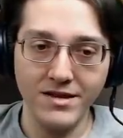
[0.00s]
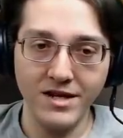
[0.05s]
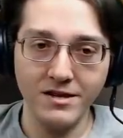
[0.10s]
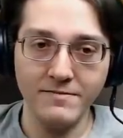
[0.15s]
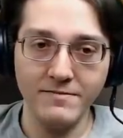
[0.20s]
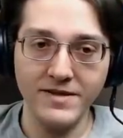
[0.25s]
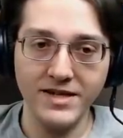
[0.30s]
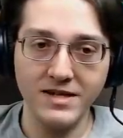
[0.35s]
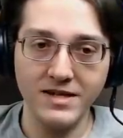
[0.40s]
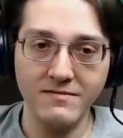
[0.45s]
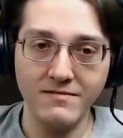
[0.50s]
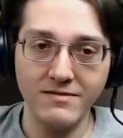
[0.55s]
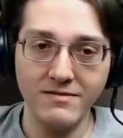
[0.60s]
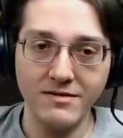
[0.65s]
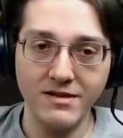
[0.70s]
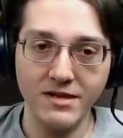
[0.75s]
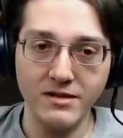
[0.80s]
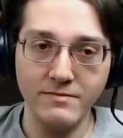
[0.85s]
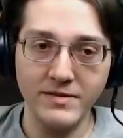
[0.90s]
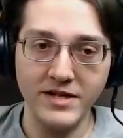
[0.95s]
It'll be
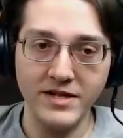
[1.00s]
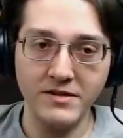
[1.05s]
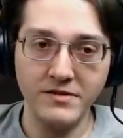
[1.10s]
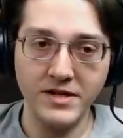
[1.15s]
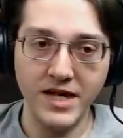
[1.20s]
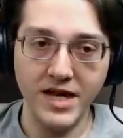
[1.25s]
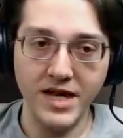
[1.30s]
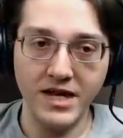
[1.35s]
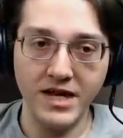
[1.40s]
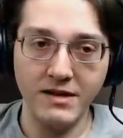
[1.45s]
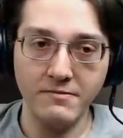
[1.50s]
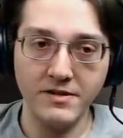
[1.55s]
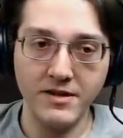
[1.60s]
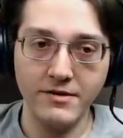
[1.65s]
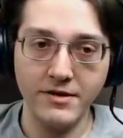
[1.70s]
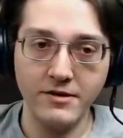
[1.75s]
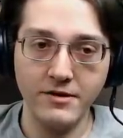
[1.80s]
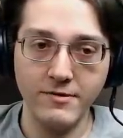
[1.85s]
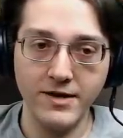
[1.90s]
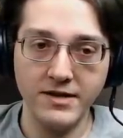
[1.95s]
it'll be okay. I'm
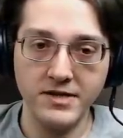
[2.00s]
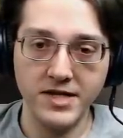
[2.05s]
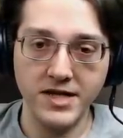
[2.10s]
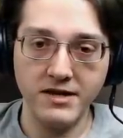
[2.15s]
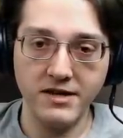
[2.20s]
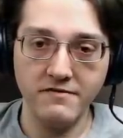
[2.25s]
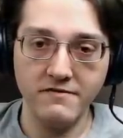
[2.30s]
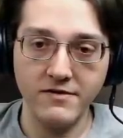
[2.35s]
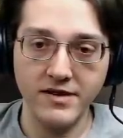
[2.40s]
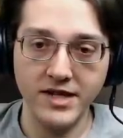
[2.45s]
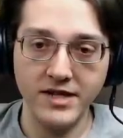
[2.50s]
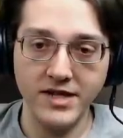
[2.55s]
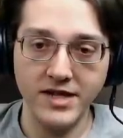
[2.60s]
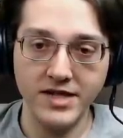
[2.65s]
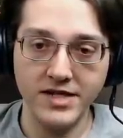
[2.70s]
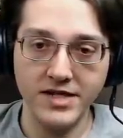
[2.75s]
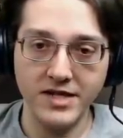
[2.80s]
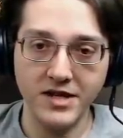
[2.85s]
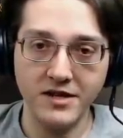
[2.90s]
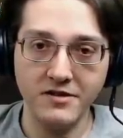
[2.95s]
carrying around stuff, right?
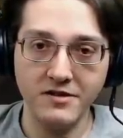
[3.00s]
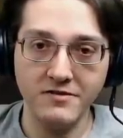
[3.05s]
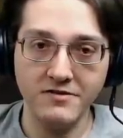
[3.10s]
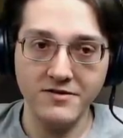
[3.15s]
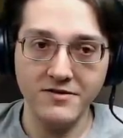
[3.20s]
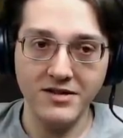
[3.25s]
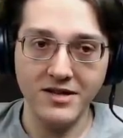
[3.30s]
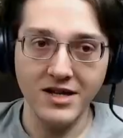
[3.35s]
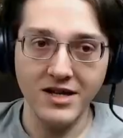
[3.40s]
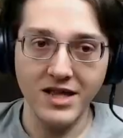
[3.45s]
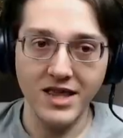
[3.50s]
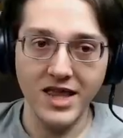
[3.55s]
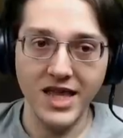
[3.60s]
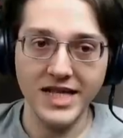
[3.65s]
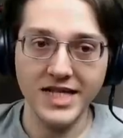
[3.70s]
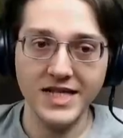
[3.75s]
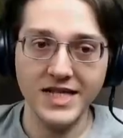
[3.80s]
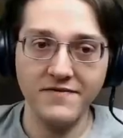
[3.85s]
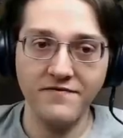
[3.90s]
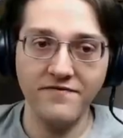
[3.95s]
Let's go.
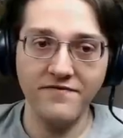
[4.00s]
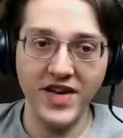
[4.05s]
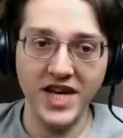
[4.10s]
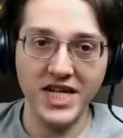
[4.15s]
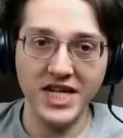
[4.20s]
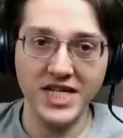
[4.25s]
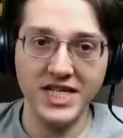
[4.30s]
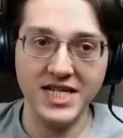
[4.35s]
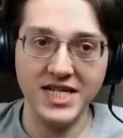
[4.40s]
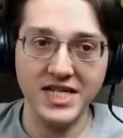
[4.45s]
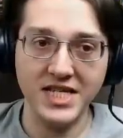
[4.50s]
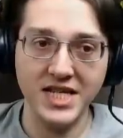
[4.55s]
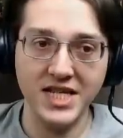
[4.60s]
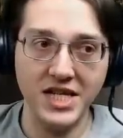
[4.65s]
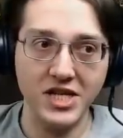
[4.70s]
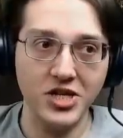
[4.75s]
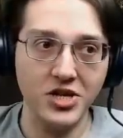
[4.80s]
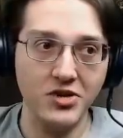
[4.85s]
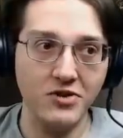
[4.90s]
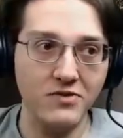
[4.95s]
Let's fix this
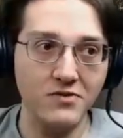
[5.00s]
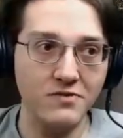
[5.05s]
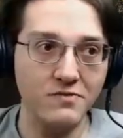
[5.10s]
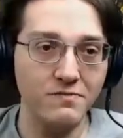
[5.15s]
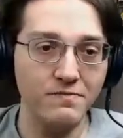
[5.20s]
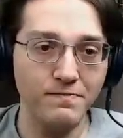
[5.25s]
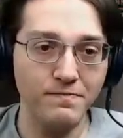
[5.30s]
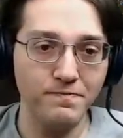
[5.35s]
issue.